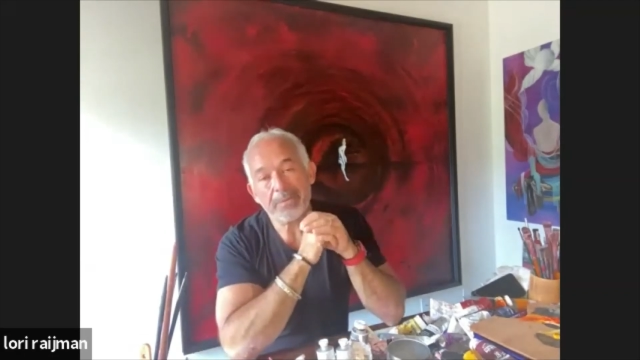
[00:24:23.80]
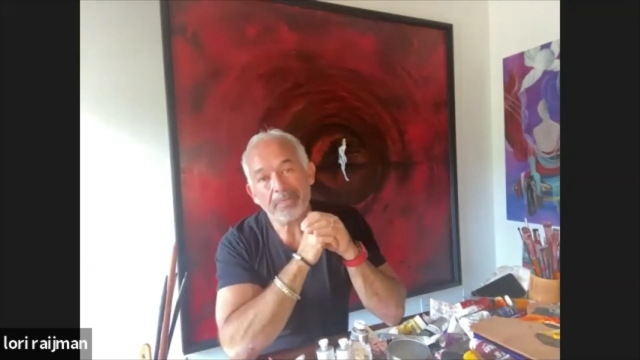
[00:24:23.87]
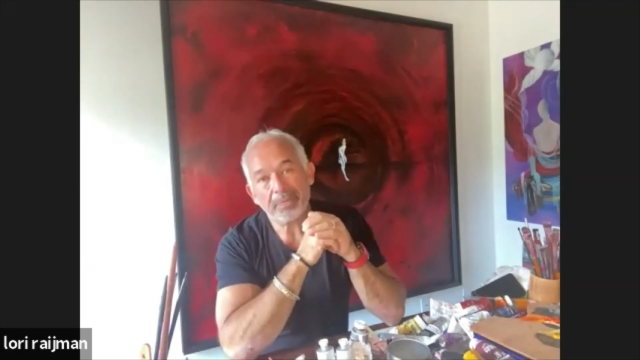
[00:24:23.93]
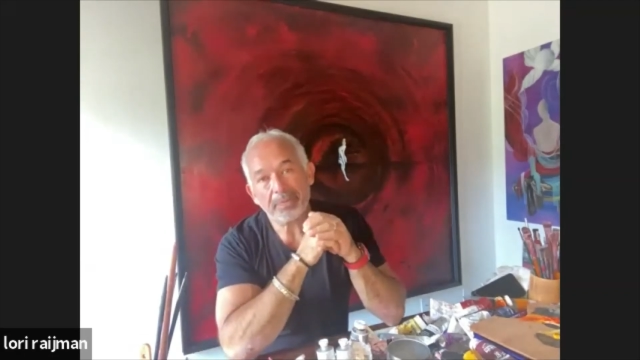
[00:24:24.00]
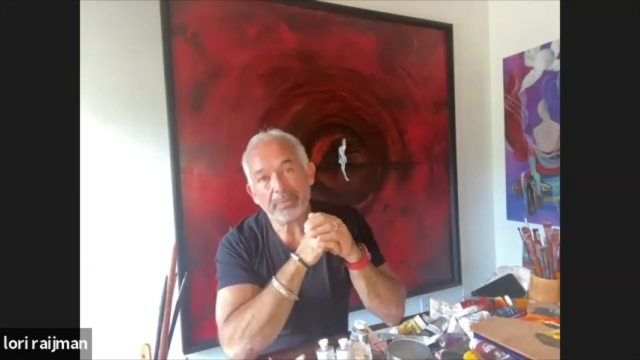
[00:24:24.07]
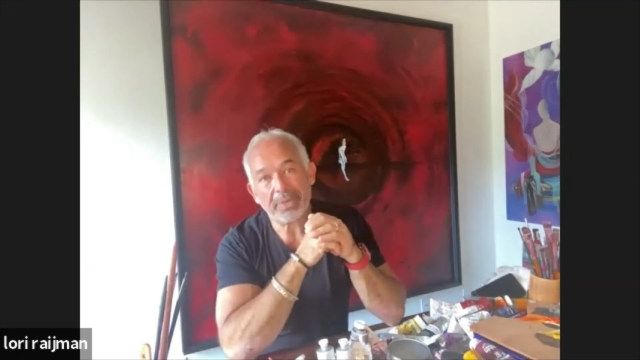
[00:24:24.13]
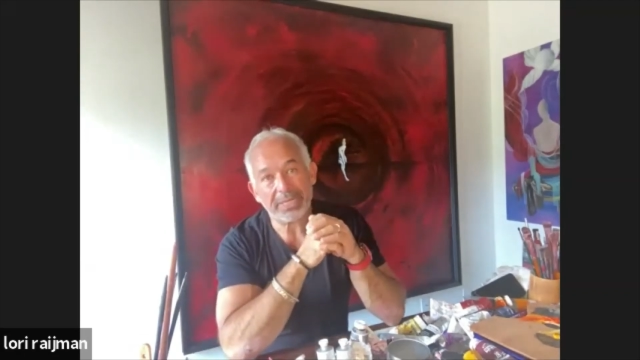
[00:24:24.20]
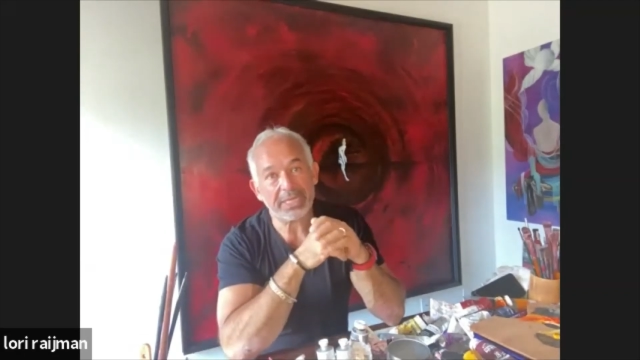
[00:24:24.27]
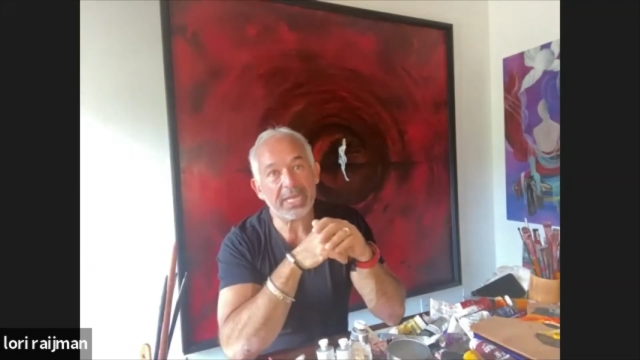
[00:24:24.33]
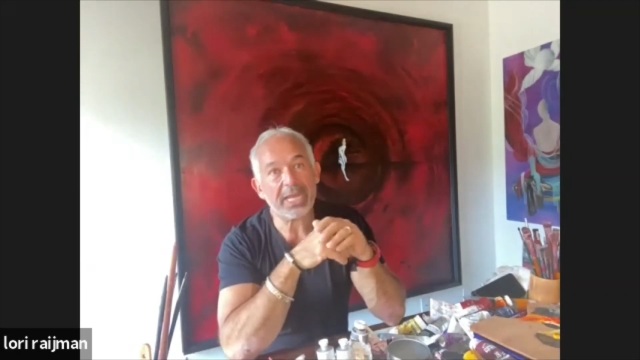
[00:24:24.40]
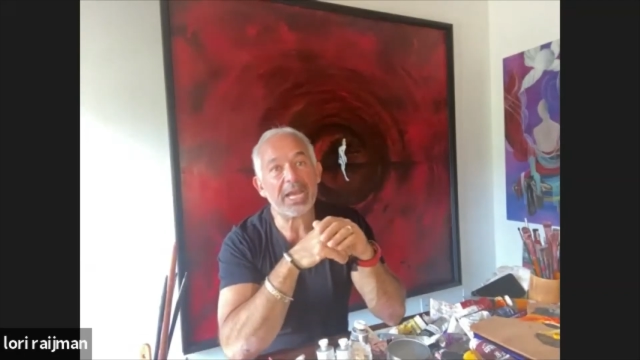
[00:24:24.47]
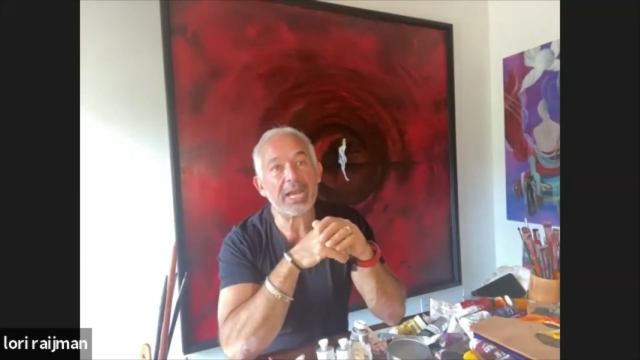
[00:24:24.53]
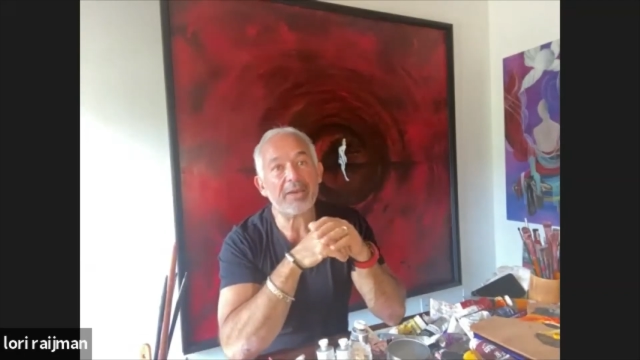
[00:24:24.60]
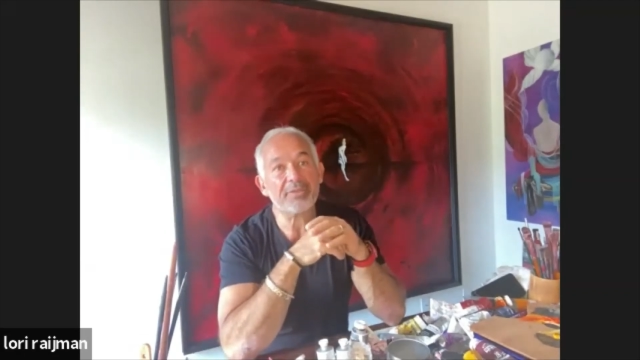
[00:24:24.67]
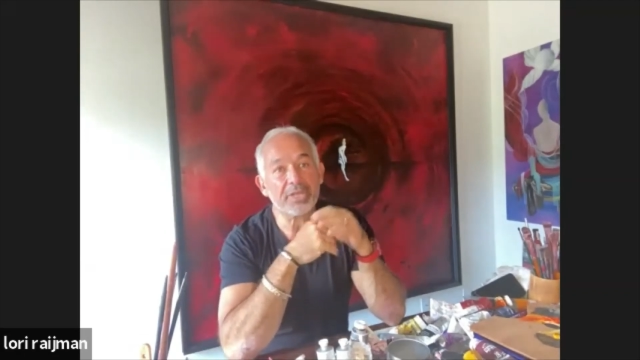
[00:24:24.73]
but they
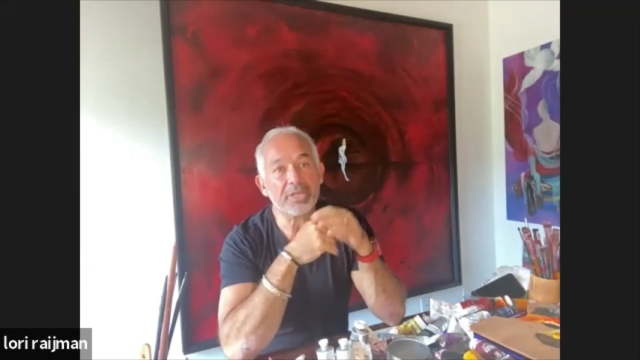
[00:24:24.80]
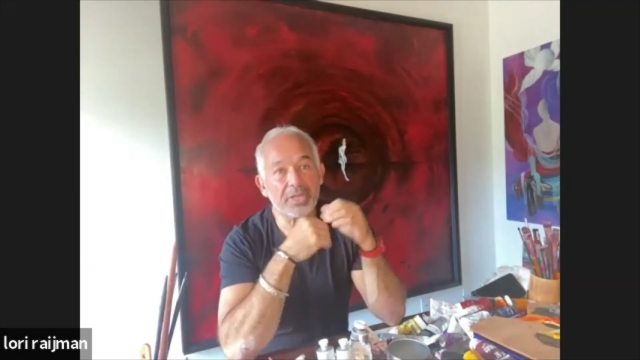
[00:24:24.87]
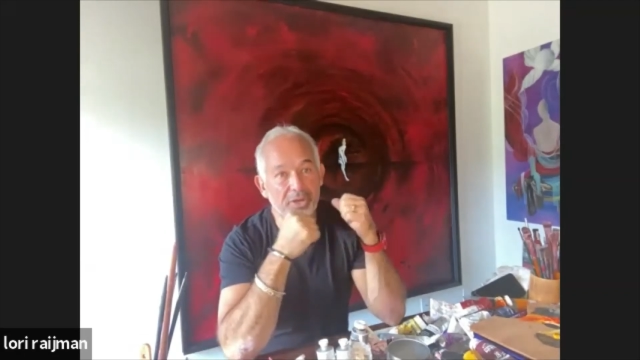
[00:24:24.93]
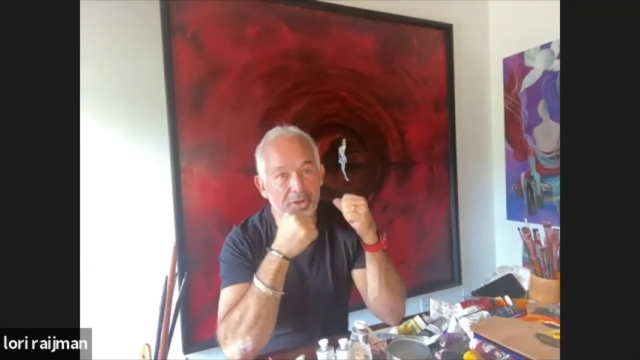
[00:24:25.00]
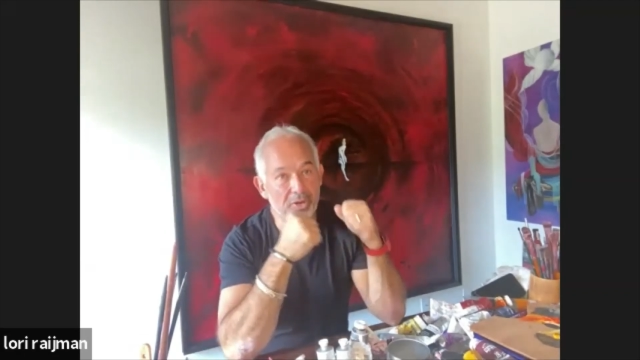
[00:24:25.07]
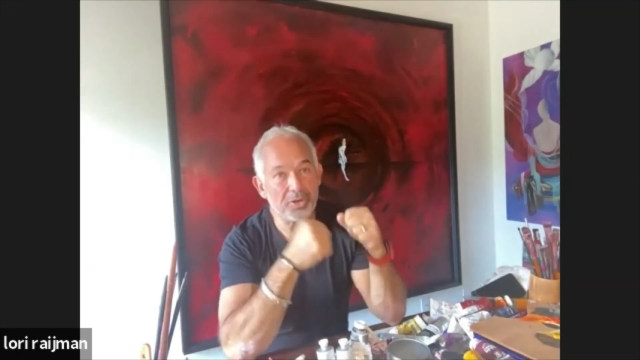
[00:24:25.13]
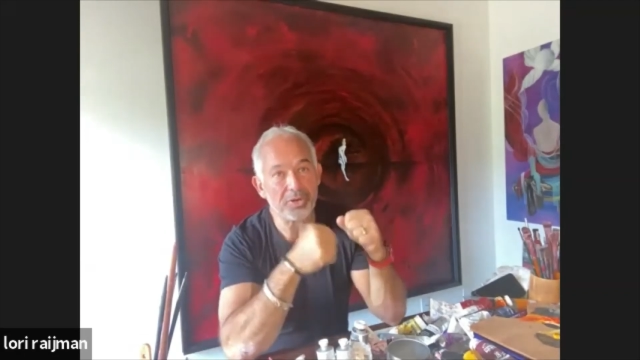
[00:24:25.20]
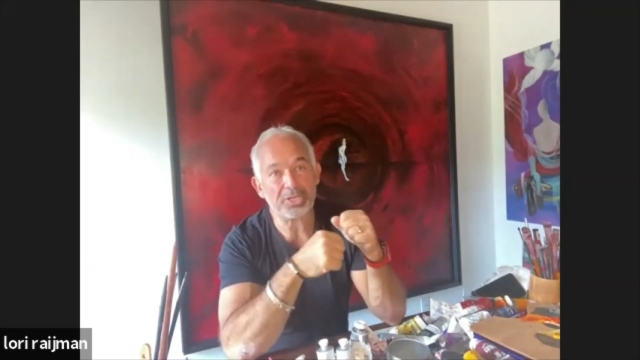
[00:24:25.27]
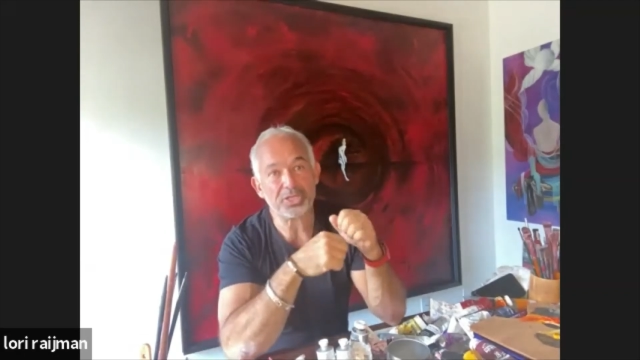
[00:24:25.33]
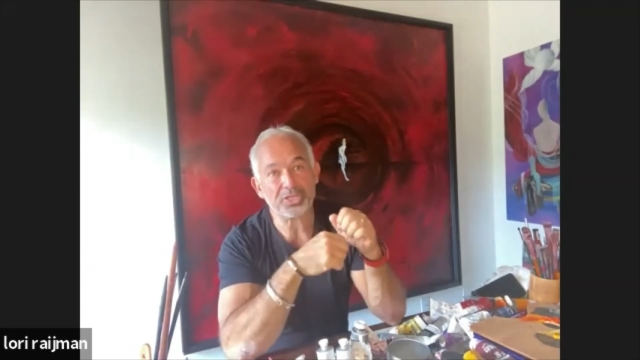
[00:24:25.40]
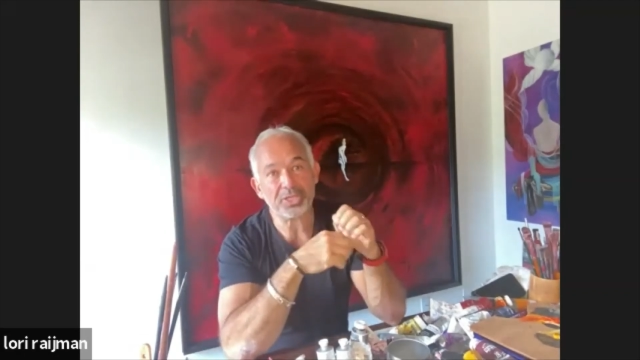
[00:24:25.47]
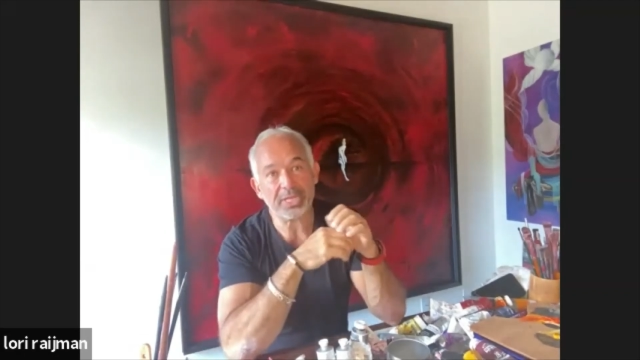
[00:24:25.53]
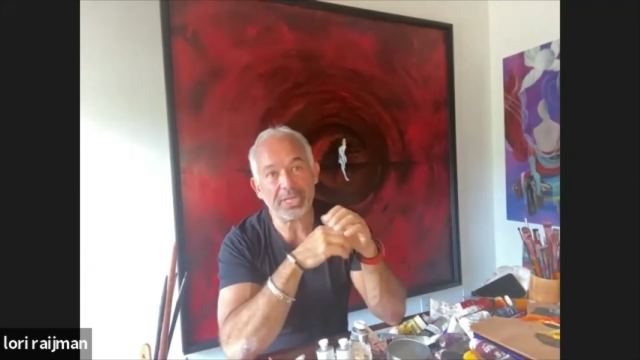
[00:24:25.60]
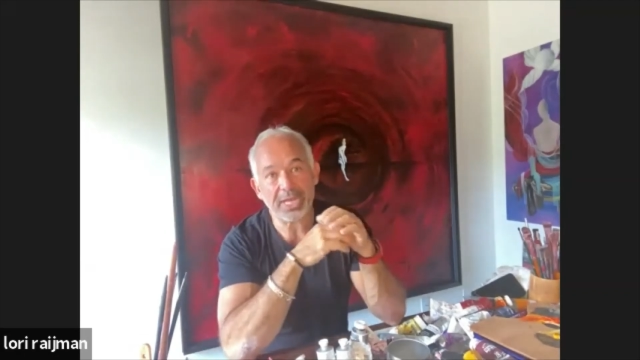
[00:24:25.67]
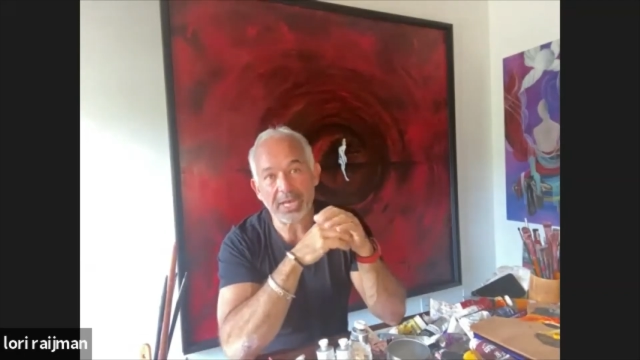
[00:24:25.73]
have the courage,
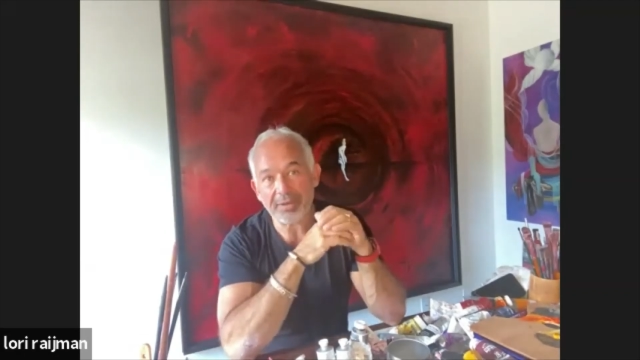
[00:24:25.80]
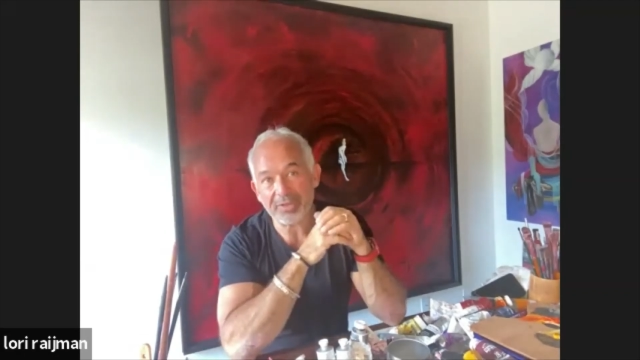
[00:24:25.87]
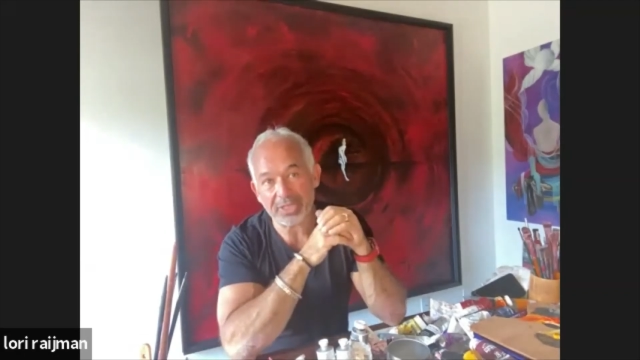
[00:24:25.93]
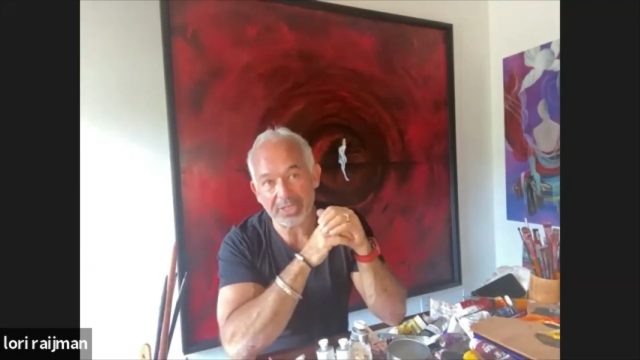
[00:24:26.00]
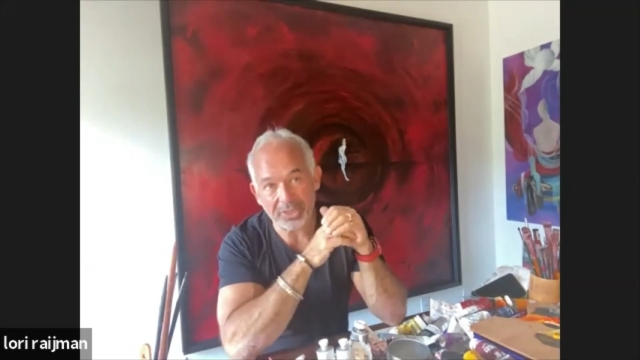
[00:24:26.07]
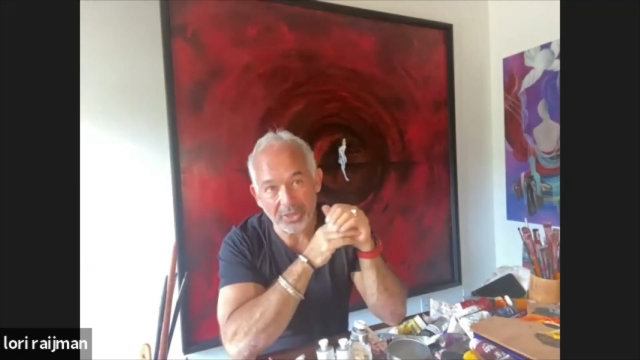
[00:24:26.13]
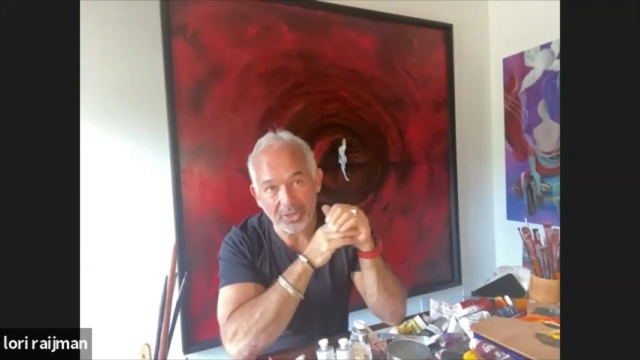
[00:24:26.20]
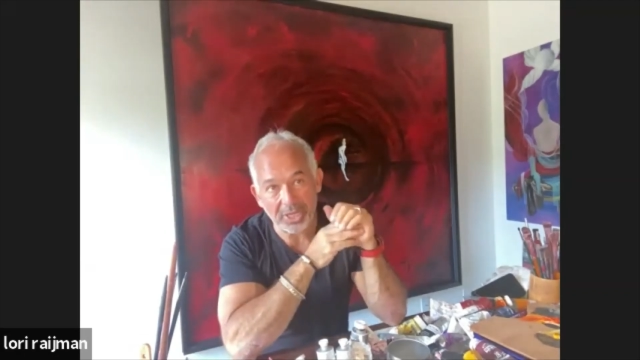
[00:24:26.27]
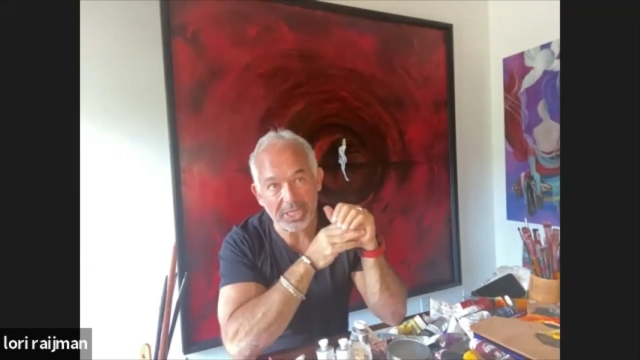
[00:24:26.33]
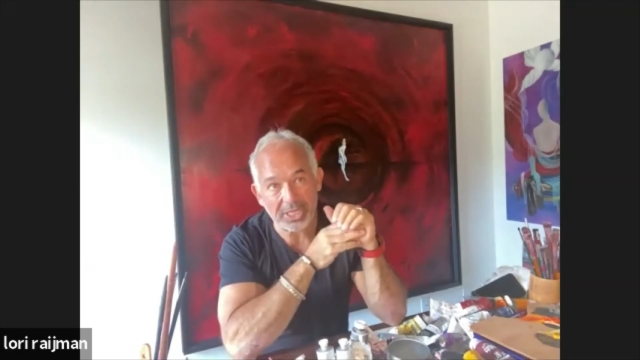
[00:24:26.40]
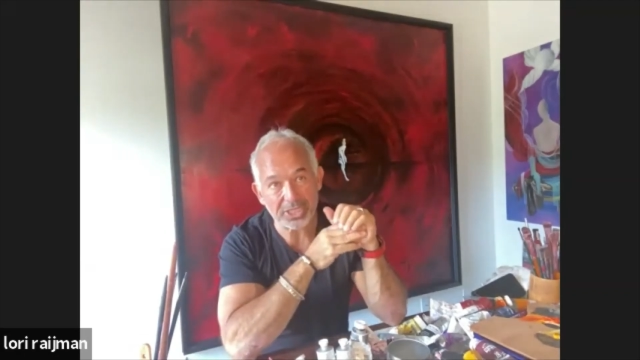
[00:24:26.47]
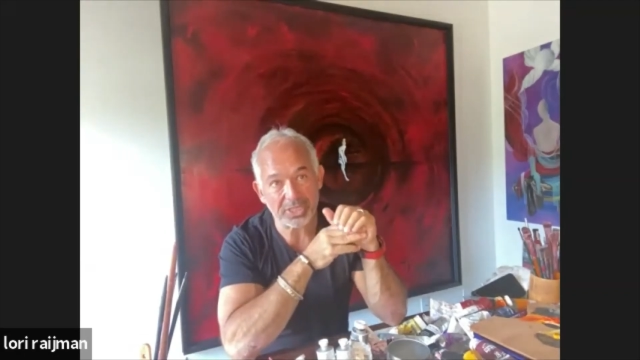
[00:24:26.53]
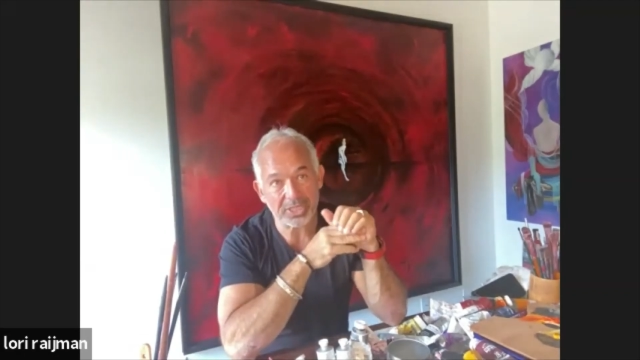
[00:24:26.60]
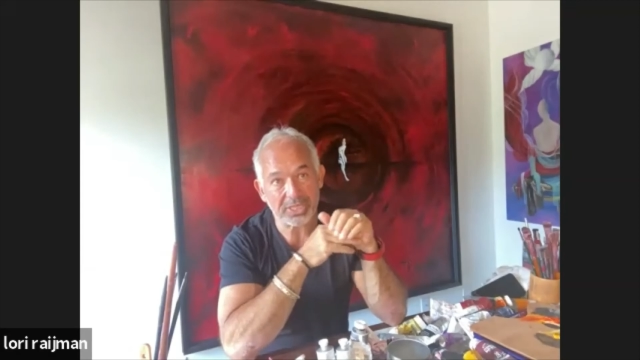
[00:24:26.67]
they have the knowledge,